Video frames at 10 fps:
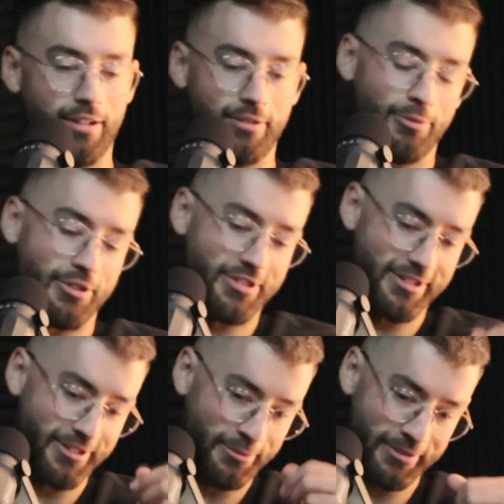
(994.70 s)
What did she
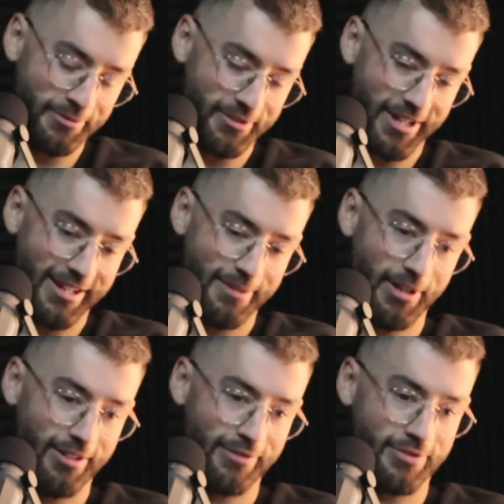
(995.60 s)
do? It was like in the
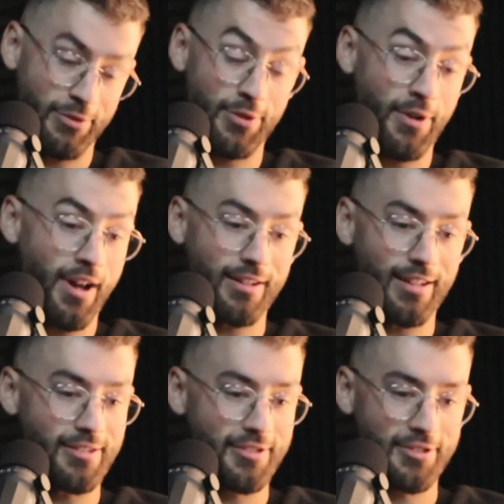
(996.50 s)
middle of, she was doing
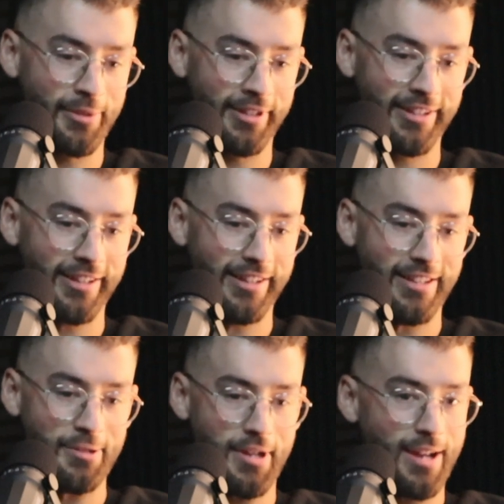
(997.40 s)
RDLs or something,
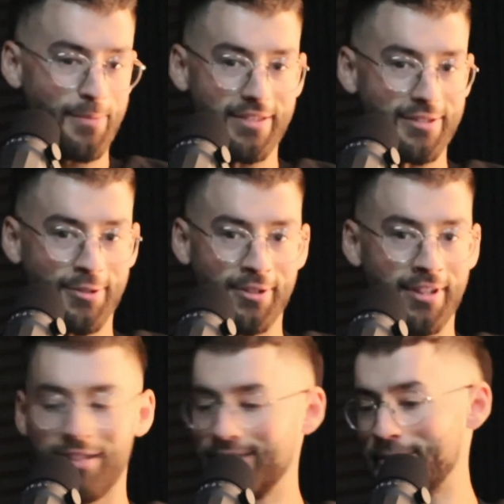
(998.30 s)
and she hadn't been to the
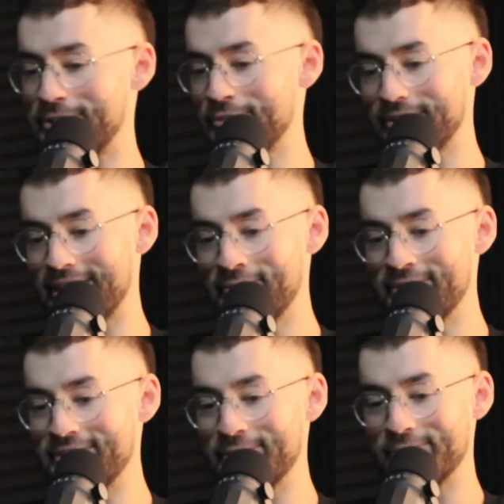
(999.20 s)
toilet, a little bit dribbled out,
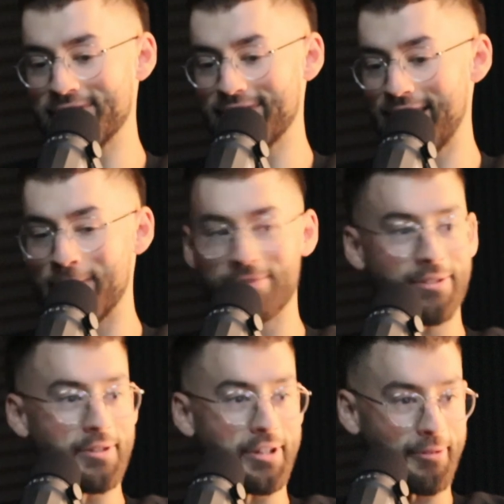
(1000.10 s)
and she was just like
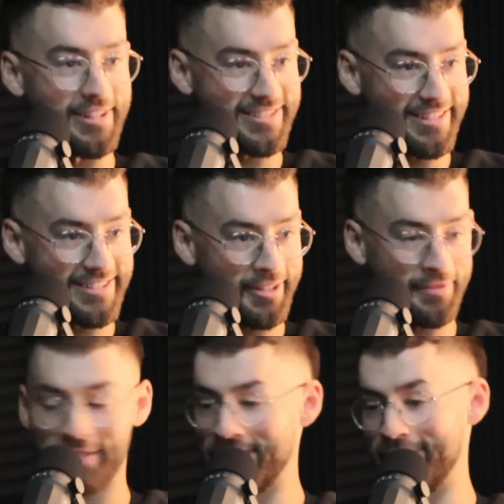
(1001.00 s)
absolutely creased at
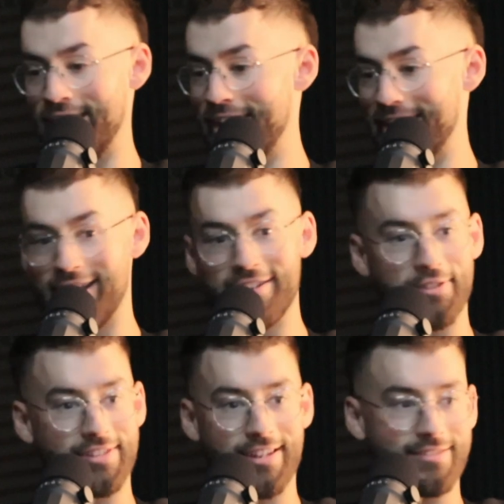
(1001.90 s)
herself, and I was like, right, I can't do
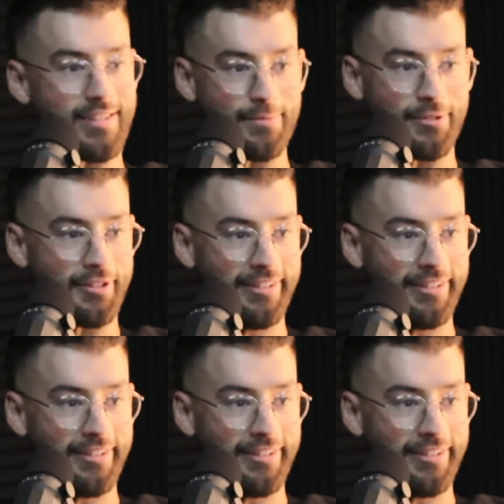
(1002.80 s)
the session anymore.